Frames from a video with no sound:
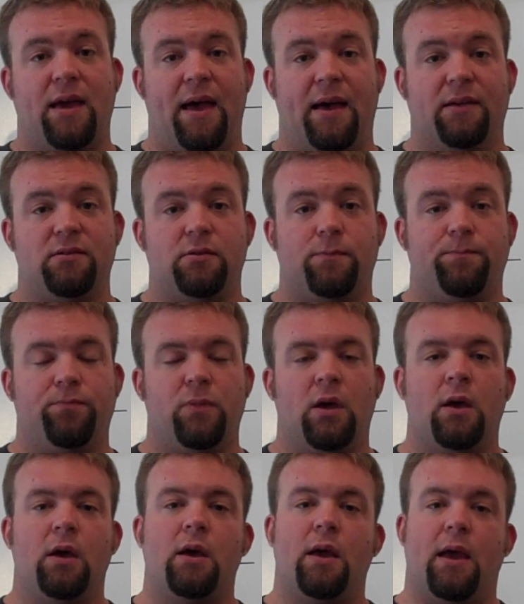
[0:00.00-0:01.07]
has
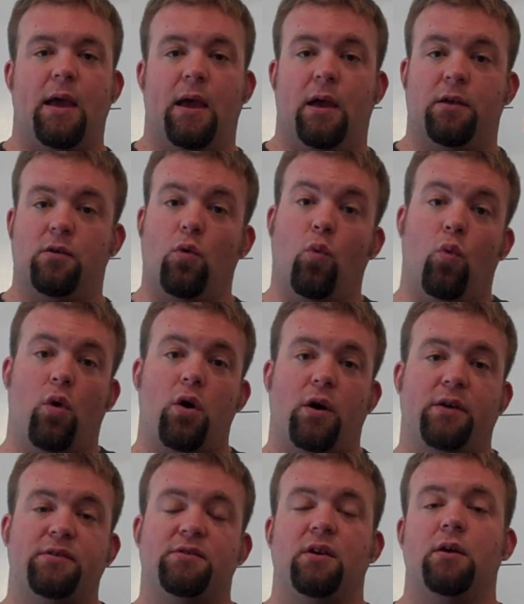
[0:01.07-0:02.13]
and
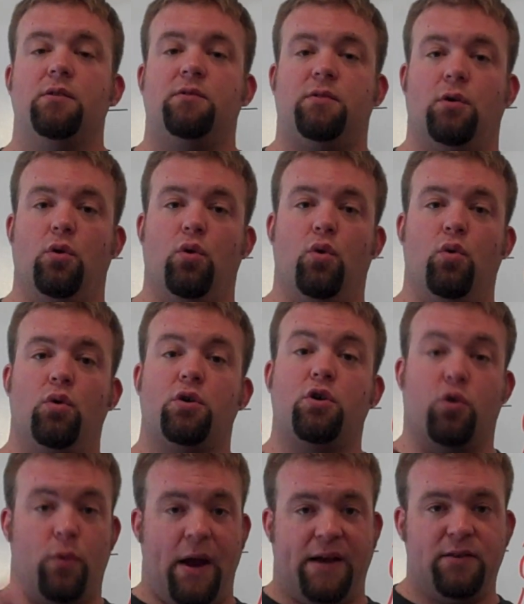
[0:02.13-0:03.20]
works to
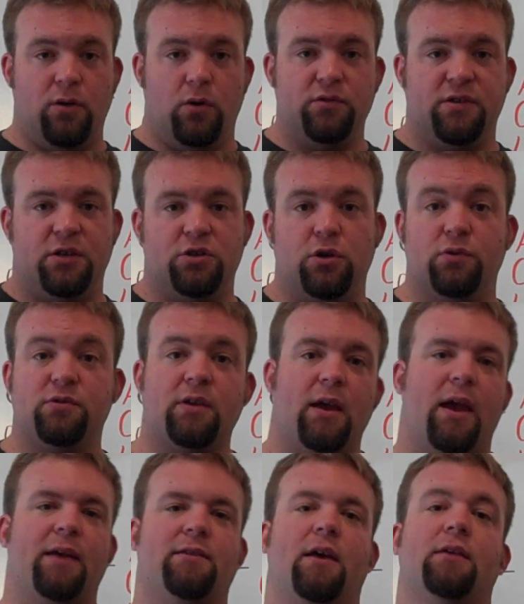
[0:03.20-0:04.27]
correct those
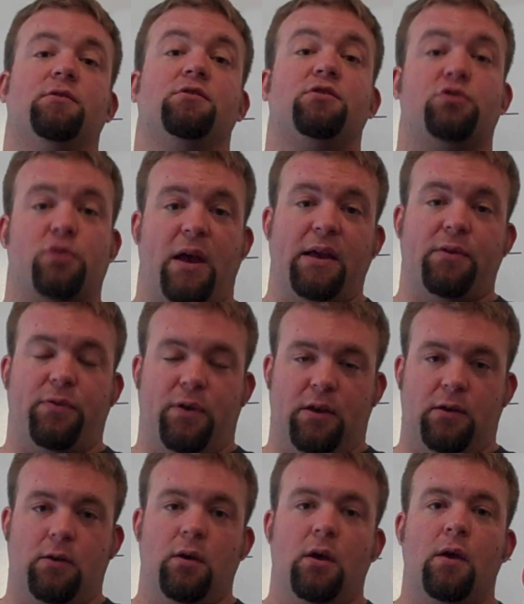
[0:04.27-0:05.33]
issues and then
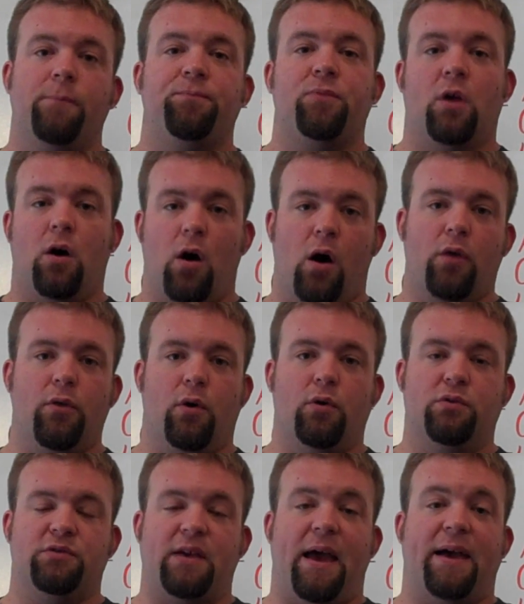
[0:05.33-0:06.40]
strengthen all
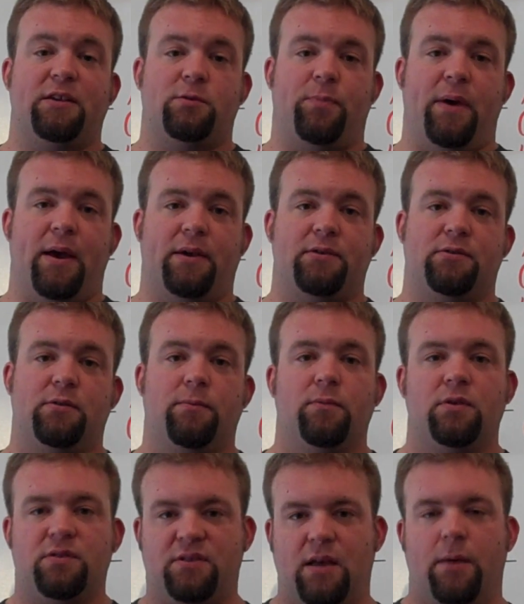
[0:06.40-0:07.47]
those aspects
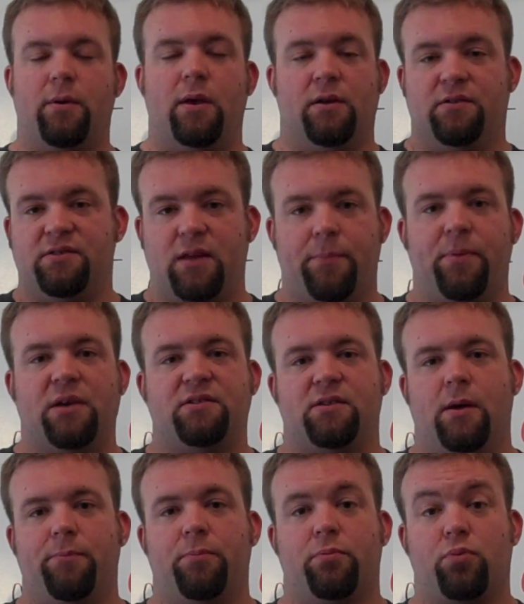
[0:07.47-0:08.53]
in a
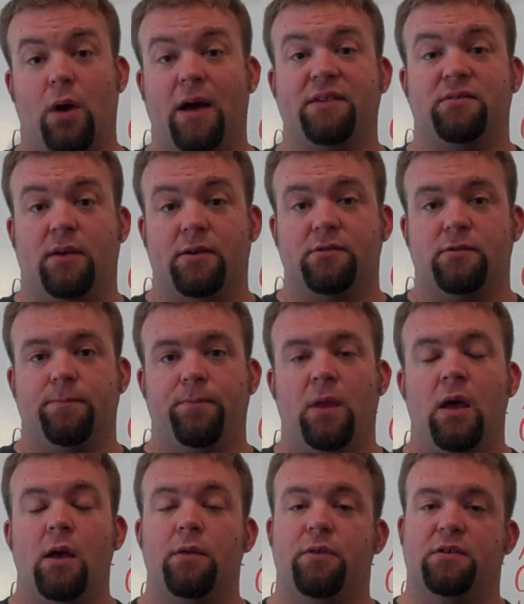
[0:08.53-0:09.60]
step-by-step
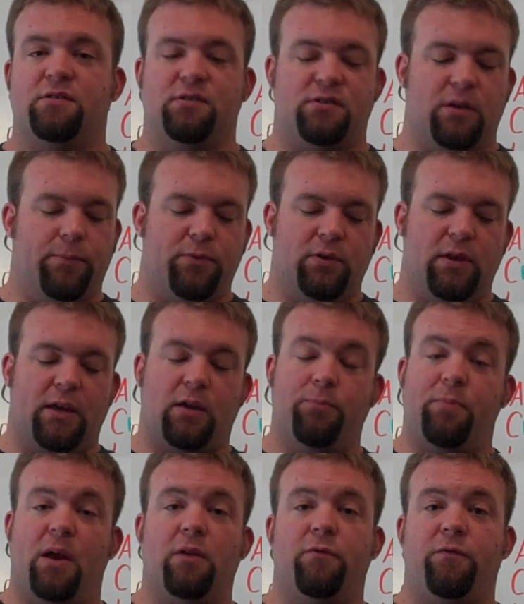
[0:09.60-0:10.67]
process. This is something that can
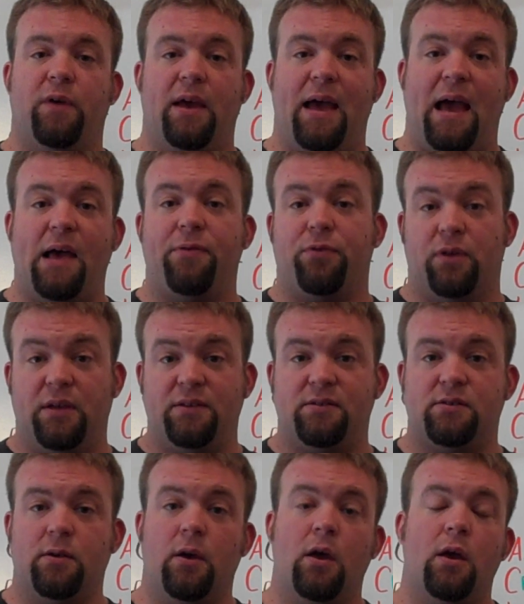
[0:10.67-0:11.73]
benefit
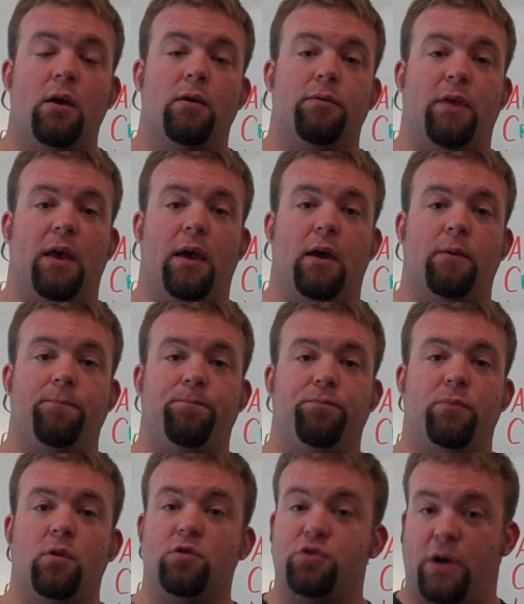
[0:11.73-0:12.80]
athletes
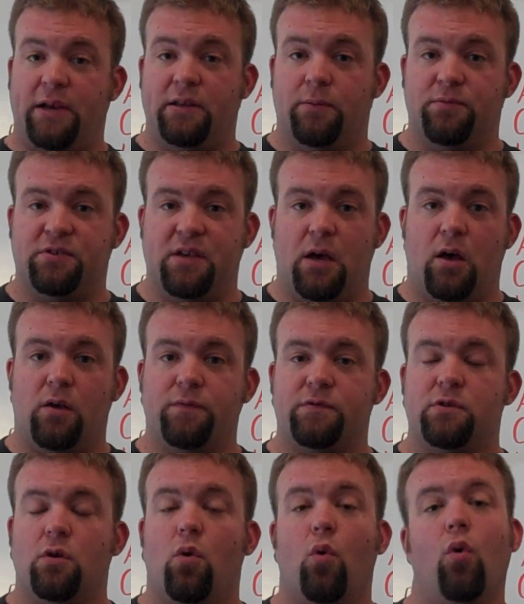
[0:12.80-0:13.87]
that train
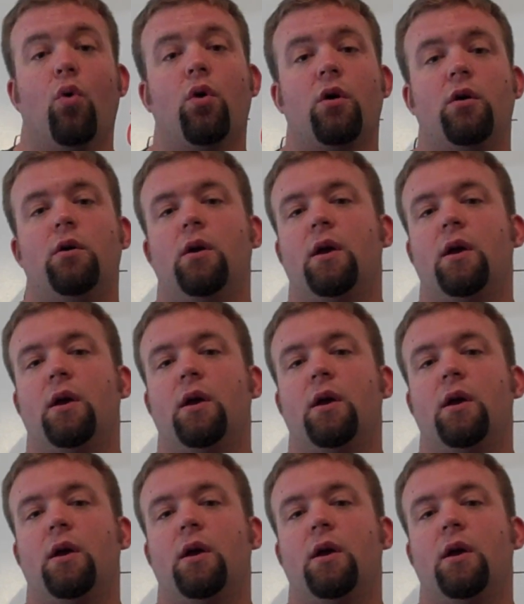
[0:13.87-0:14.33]
themselves, or